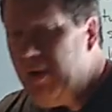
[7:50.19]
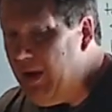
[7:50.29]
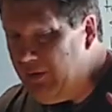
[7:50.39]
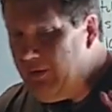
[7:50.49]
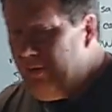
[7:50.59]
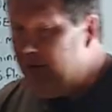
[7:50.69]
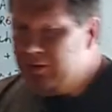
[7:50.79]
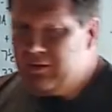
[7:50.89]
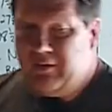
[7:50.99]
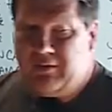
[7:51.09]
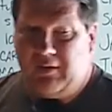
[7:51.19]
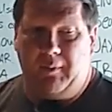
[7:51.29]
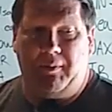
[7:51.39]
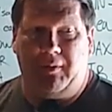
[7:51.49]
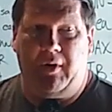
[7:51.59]
I actually looked this
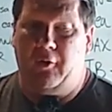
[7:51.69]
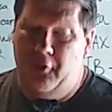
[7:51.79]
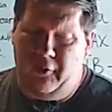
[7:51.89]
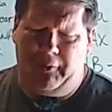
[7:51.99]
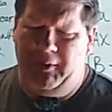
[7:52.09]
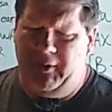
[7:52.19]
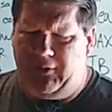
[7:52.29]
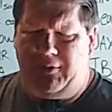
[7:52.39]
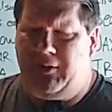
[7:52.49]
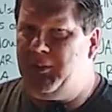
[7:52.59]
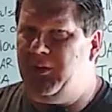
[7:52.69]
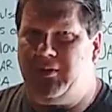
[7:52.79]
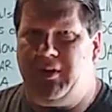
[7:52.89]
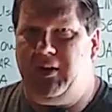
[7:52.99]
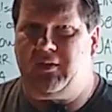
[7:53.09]
up. It's like, who's Mississippi
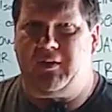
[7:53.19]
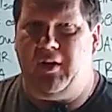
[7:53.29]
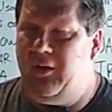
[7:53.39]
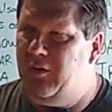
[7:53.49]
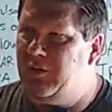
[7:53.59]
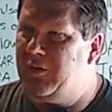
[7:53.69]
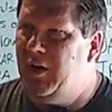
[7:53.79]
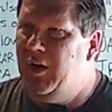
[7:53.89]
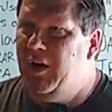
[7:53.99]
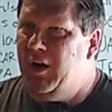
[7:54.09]
State's coach?